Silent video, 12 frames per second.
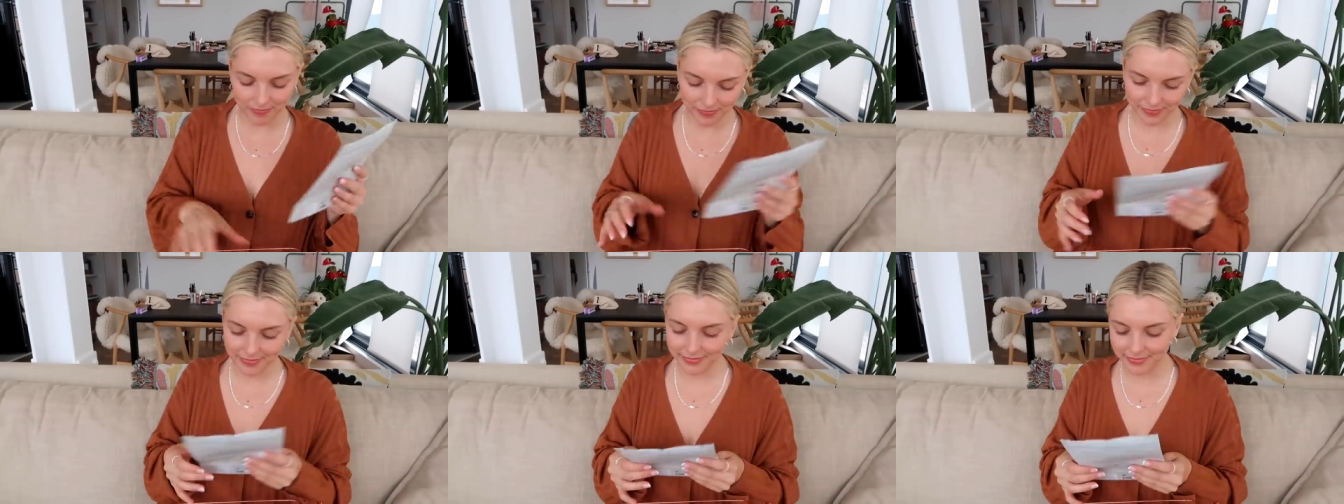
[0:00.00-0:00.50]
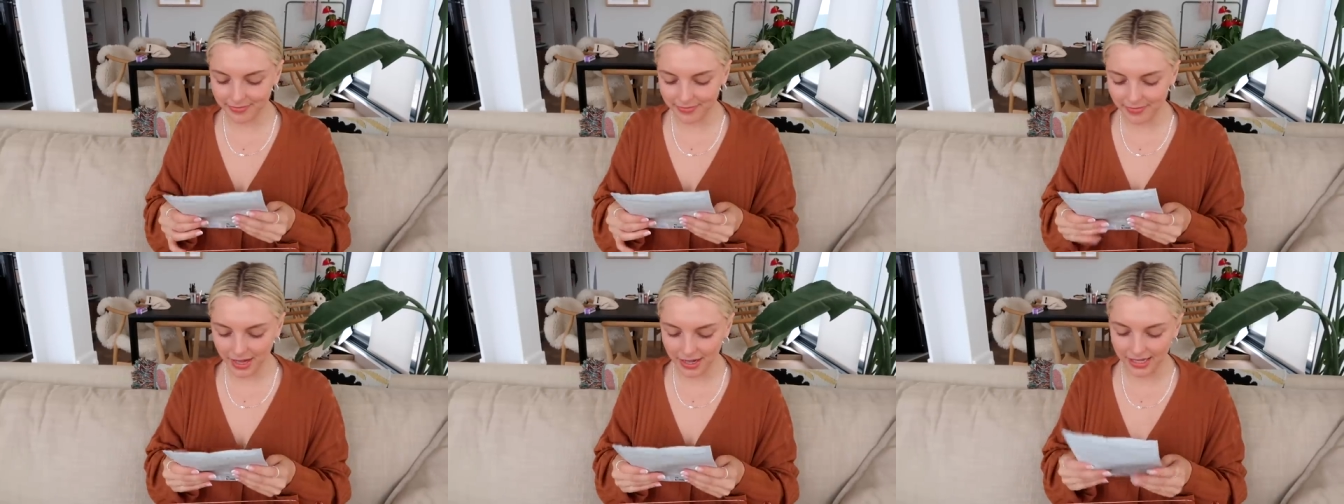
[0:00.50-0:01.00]

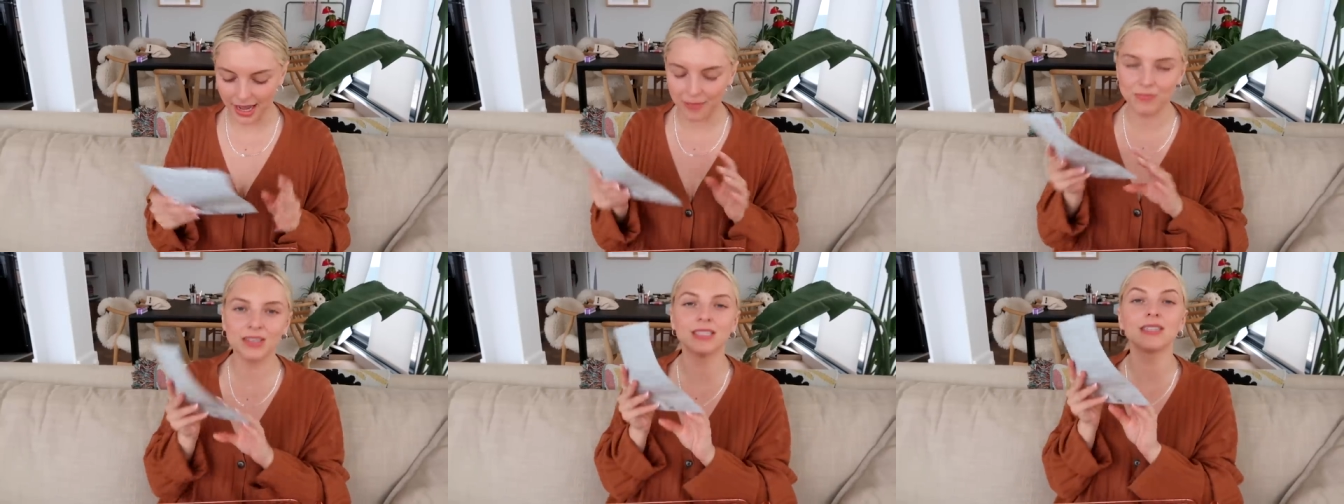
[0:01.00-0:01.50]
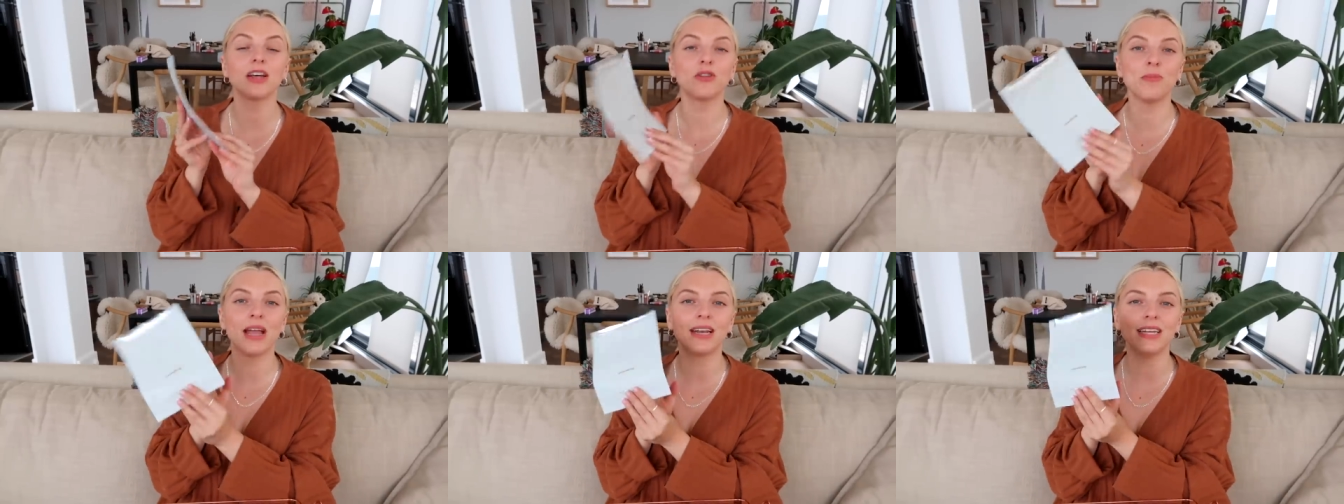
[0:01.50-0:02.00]
this is another
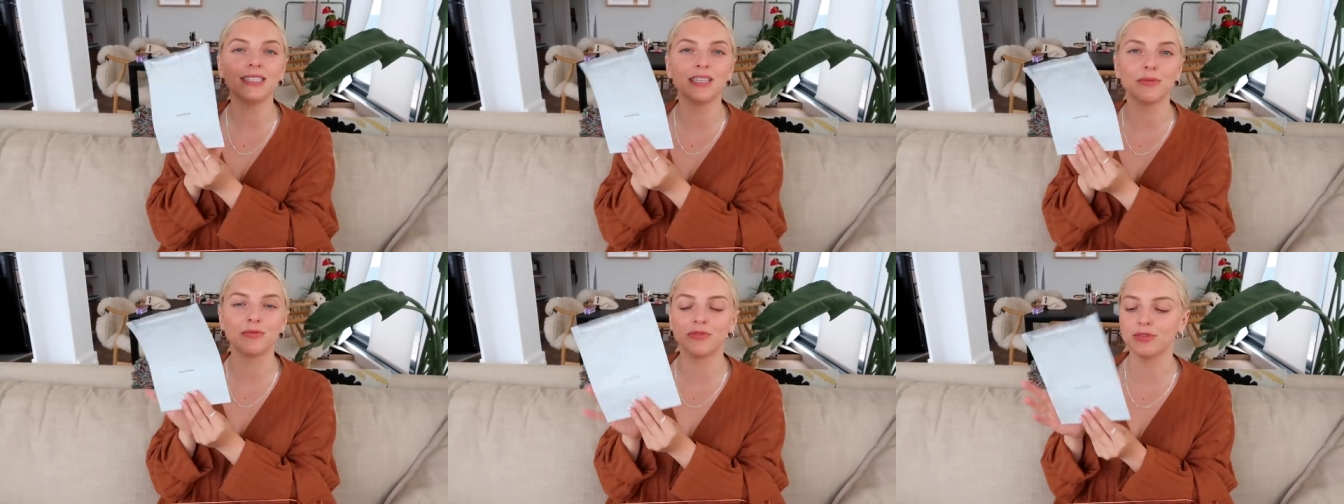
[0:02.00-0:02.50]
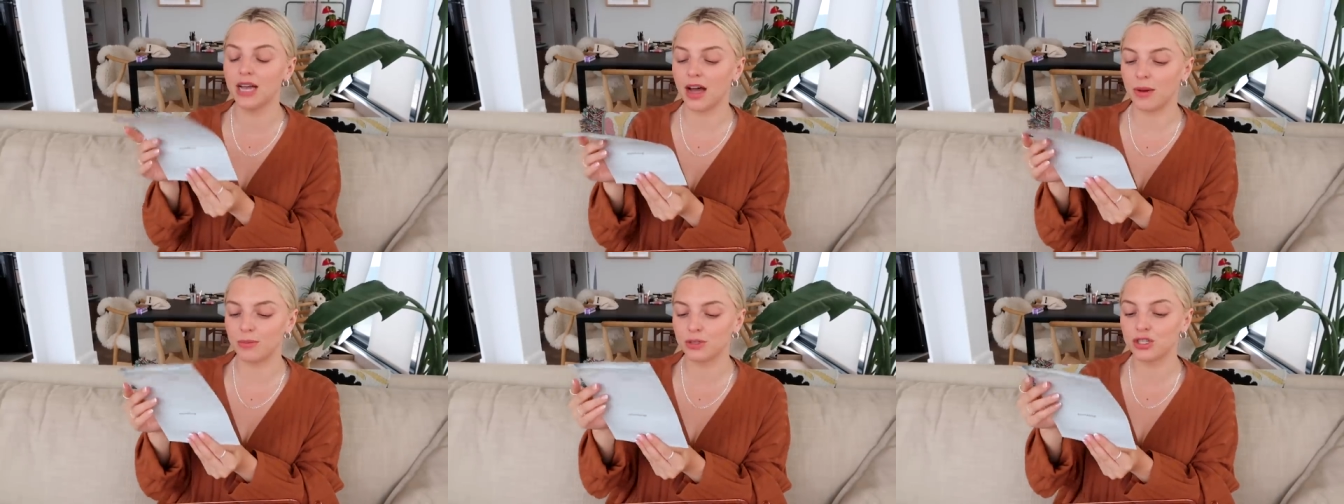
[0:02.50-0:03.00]
magnesium
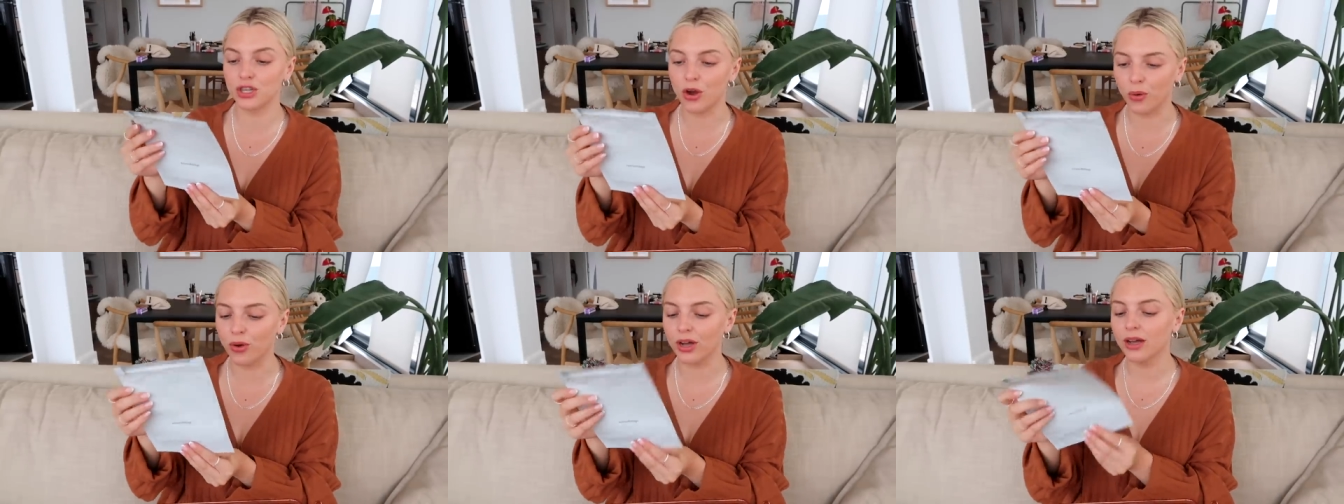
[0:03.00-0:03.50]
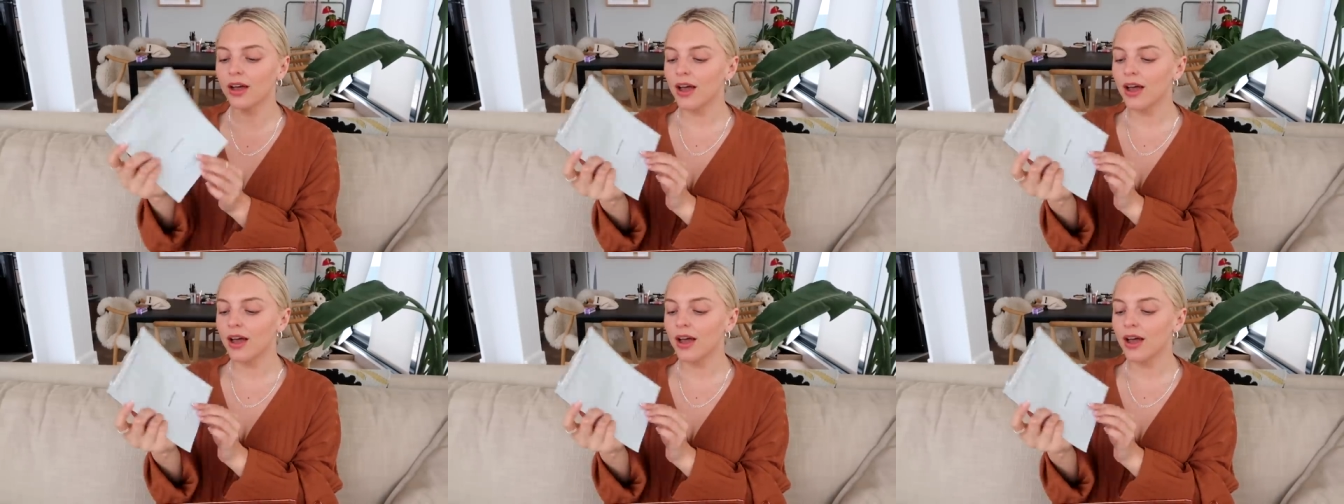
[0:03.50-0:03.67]
soak,